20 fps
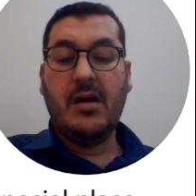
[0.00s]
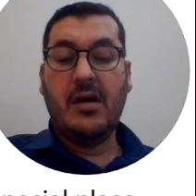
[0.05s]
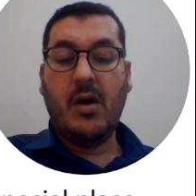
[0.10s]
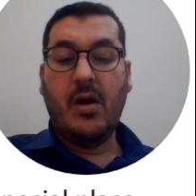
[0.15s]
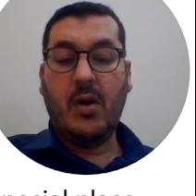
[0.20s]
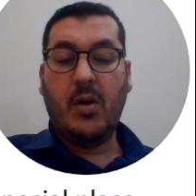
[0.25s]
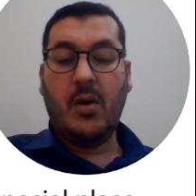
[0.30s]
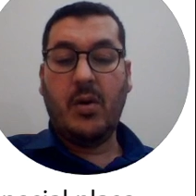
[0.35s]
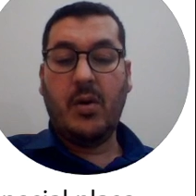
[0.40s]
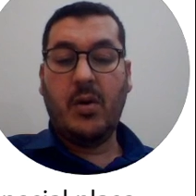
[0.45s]

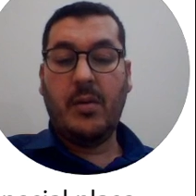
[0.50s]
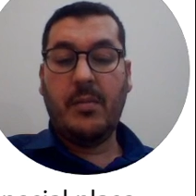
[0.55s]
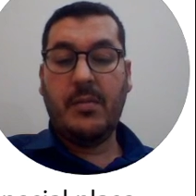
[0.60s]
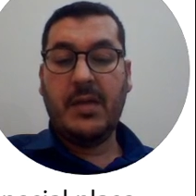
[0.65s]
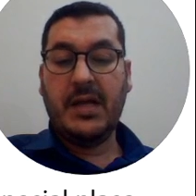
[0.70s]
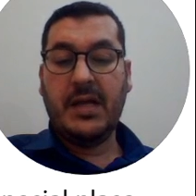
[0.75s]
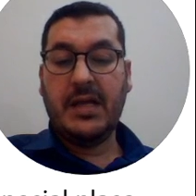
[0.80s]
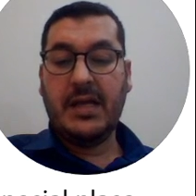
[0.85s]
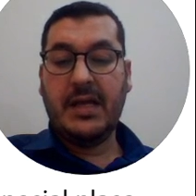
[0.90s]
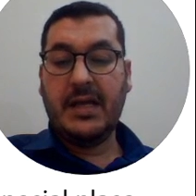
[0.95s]
home
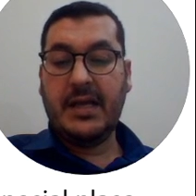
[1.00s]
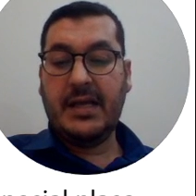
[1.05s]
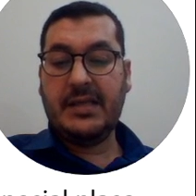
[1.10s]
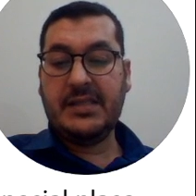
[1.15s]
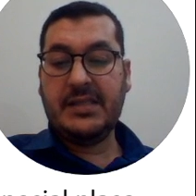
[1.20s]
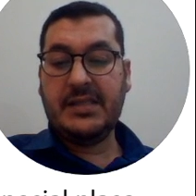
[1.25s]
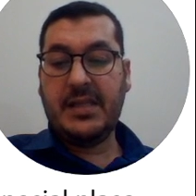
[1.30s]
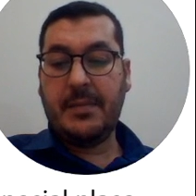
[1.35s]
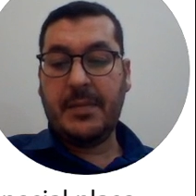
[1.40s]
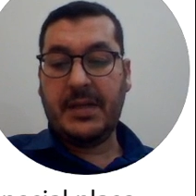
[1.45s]

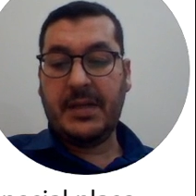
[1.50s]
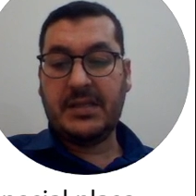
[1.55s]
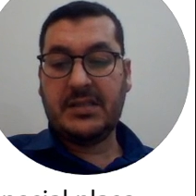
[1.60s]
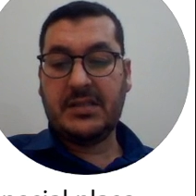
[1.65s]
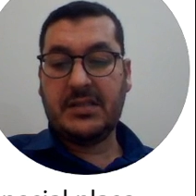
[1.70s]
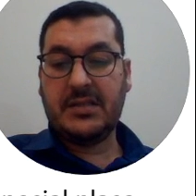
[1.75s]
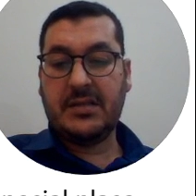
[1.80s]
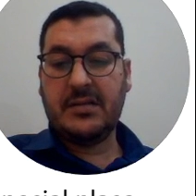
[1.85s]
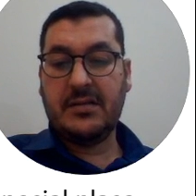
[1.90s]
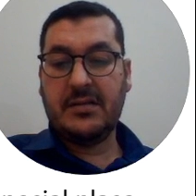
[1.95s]
is the
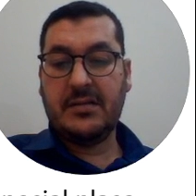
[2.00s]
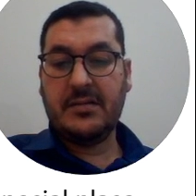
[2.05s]
best.